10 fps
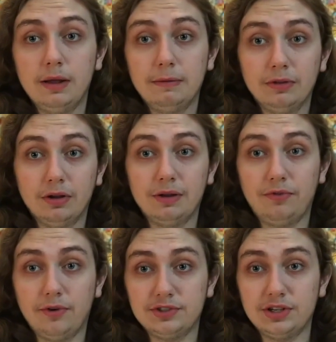looking
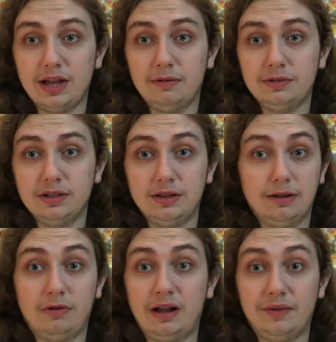forward to that, and
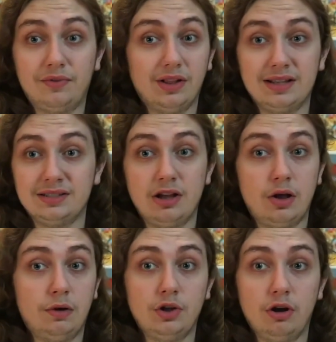we'll have
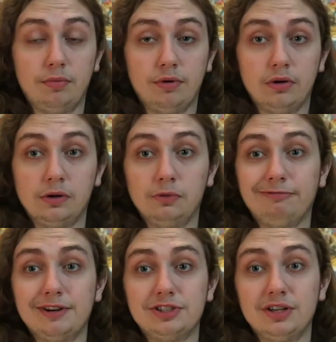Glasnow, Yarborough,
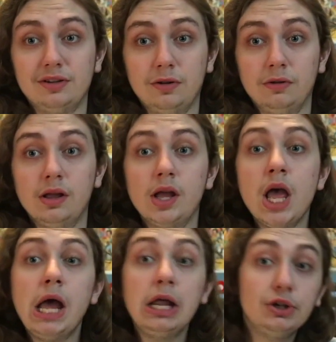Rich Hill.
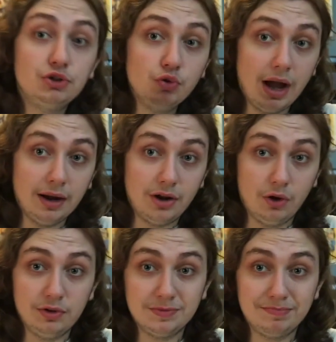Do not know
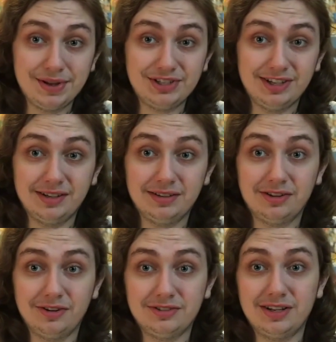who's pitching
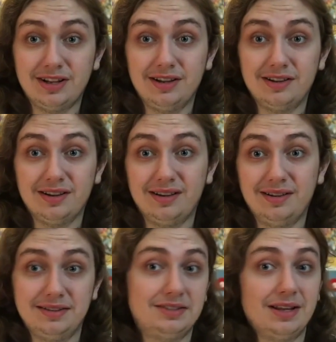Thursday
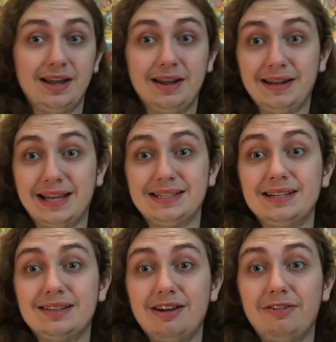because they sent
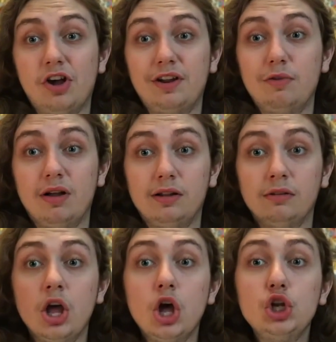down Honeywell.
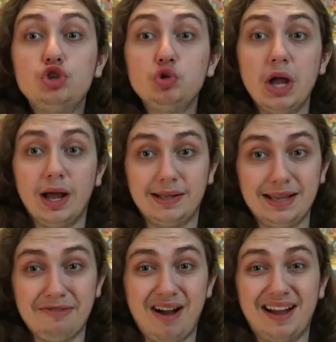Do not get
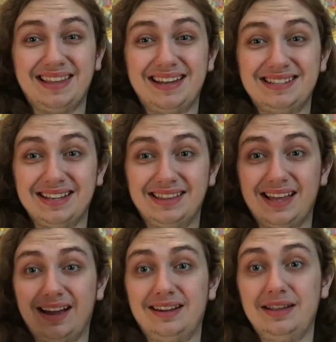why they did
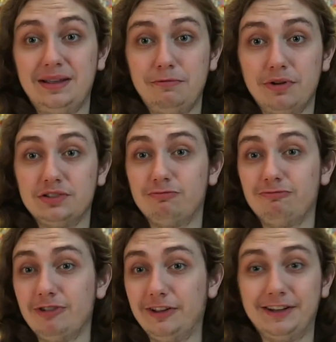that. He was
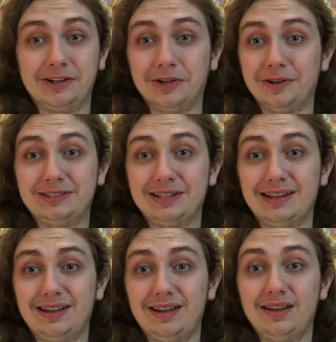really good
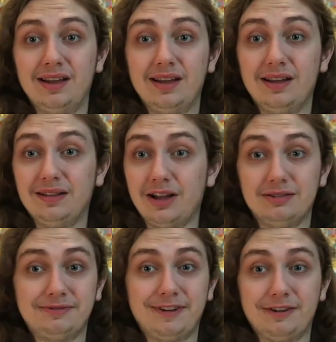today. That was
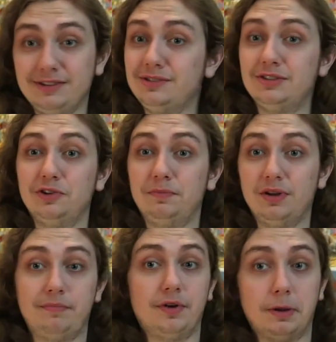very stupid,
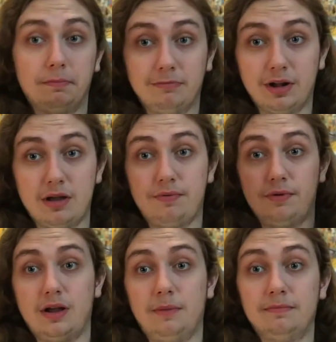but
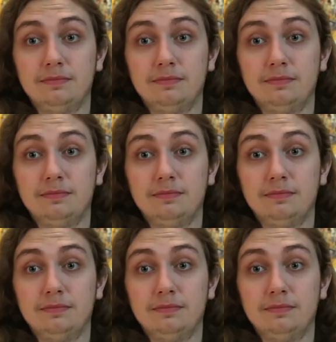whatever.